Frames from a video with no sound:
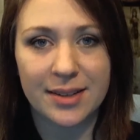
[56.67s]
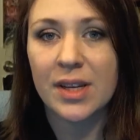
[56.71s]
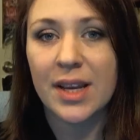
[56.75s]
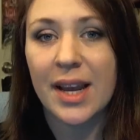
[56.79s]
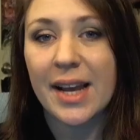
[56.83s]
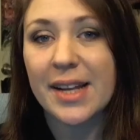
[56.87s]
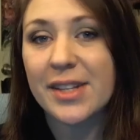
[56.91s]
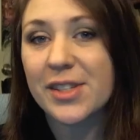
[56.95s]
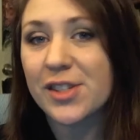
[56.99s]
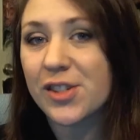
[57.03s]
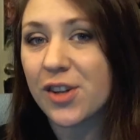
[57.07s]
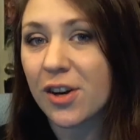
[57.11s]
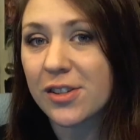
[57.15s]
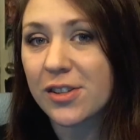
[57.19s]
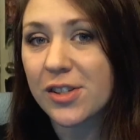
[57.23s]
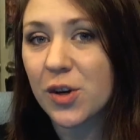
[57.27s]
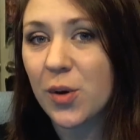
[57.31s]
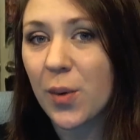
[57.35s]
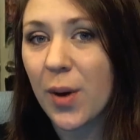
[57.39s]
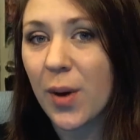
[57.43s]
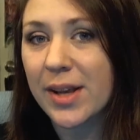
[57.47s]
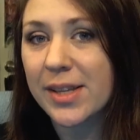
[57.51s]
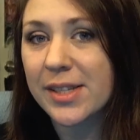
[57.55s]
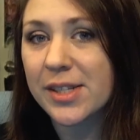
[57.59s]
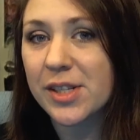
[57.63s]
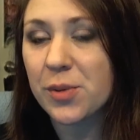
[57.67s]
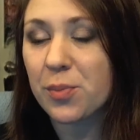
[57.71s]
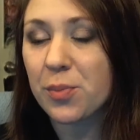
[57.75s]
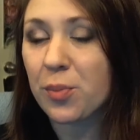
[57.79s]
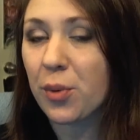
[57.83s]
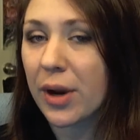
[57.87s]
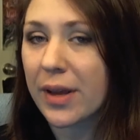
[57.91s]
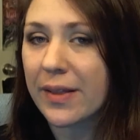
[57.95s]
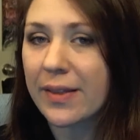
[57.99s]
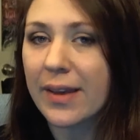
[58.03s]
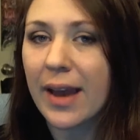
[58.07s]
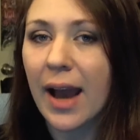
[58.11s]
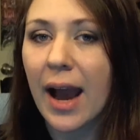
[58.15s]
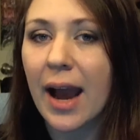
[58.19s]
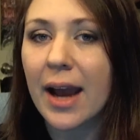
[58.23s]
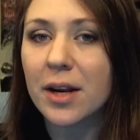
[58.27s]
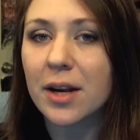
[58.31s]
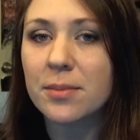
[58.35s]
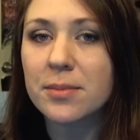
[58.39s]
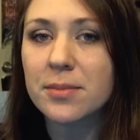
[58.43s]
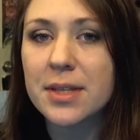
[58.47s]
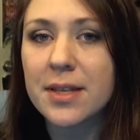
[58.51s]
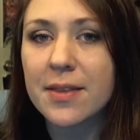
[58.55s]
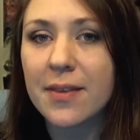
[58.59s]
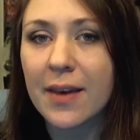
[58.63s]
It starts a quest to bring the
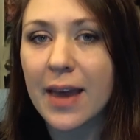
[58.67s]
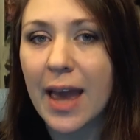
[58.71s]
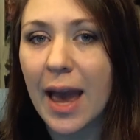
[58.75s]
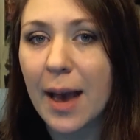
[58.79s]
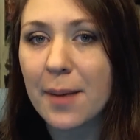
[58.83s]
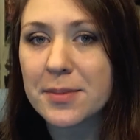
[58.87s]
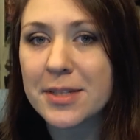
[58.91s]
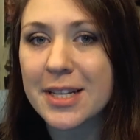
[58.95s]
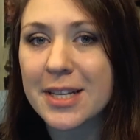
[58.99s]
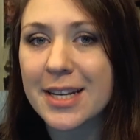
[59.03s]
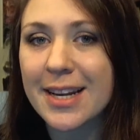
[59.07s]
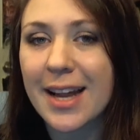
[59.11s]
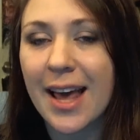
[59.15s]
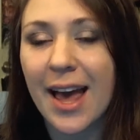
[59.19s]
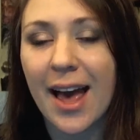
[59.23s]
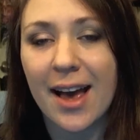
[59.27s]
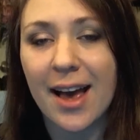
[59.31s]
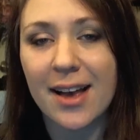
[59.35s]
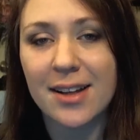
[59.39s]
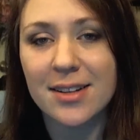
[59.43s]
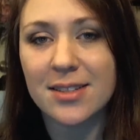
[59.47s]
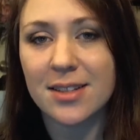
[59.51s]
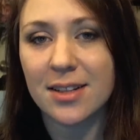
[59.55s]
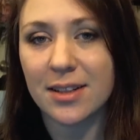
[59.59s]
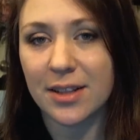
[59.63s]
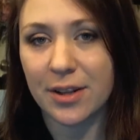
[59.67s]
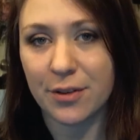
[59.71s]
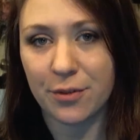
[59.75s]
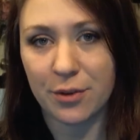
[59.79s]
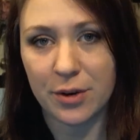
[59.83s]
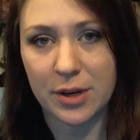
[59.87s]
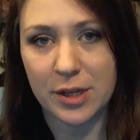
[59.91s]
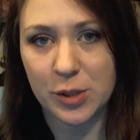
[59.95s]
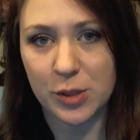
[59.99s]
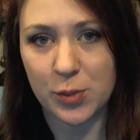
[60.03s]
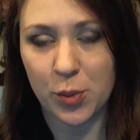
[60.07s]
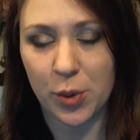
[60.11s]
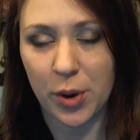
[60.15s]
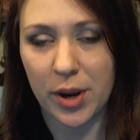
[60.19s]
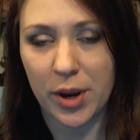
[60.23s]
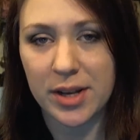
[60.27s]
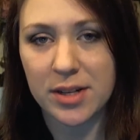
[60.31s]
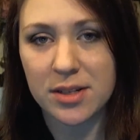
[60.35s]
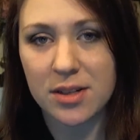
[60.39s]
item to the captain at Deliverance Point.